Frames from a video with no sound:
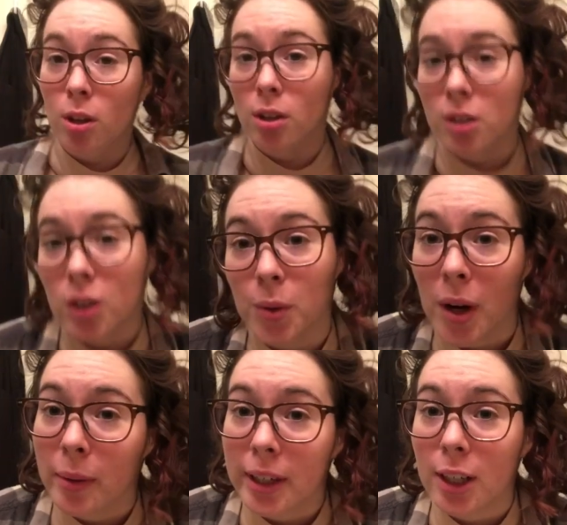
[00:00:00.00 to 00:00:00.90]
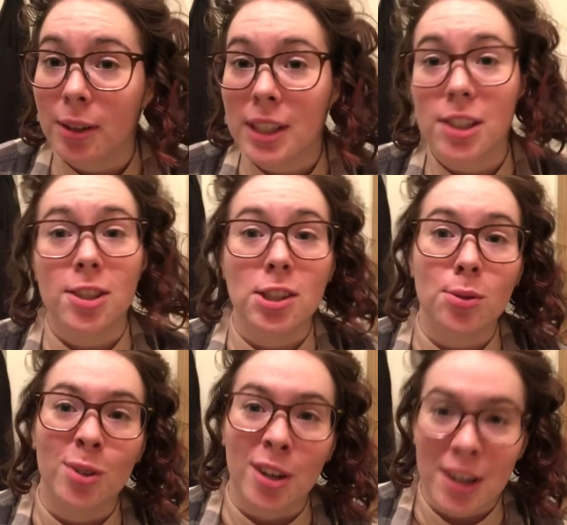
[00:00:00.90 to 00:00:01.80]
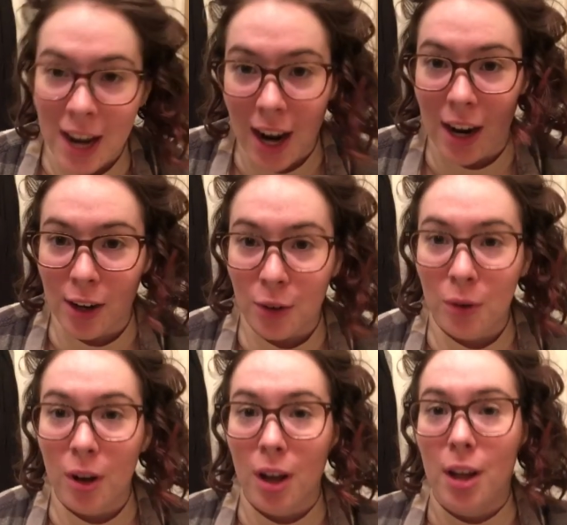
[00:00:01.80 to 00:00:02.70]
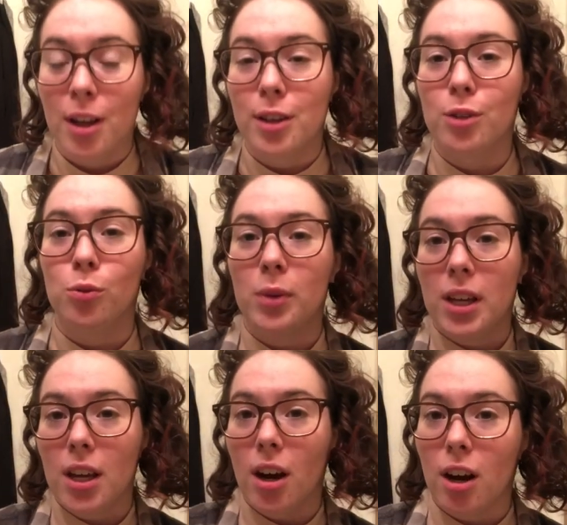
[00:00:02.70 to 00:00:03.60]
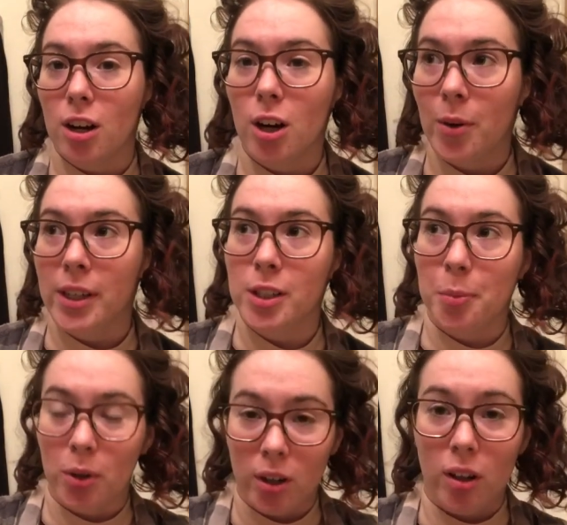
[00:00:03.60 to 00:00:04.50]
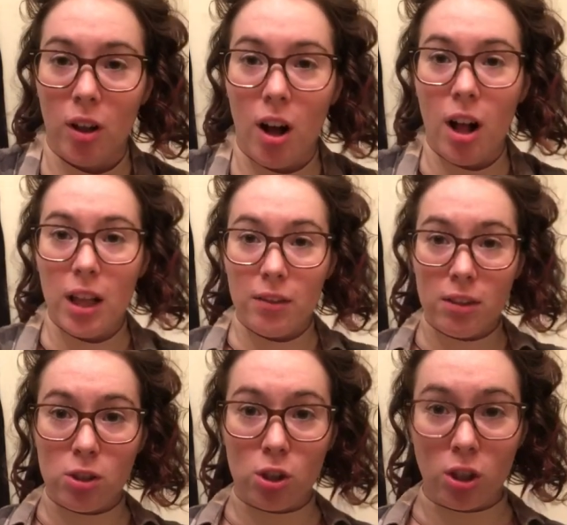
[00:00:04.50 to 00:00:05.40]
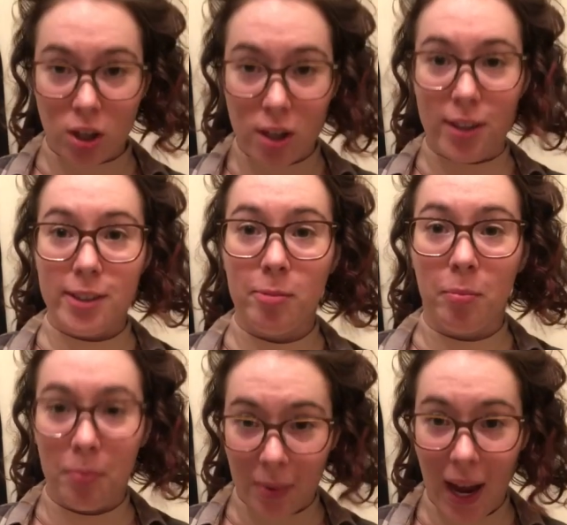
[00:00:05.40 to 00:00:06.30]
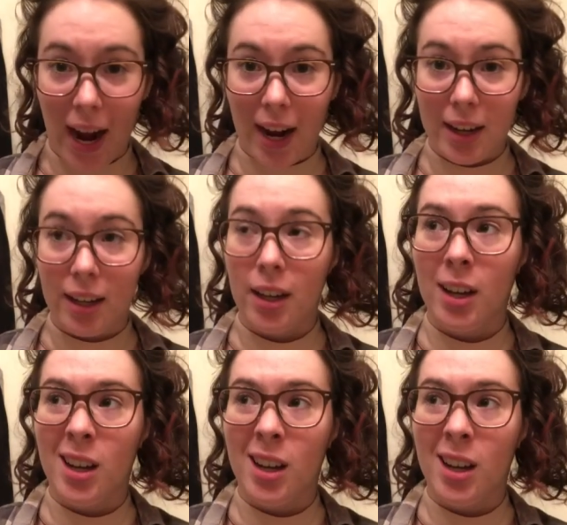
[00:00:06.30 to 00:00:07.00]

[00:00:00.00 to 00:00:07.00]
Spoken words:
So what we're going to do now is we are going to pull all of these curls back,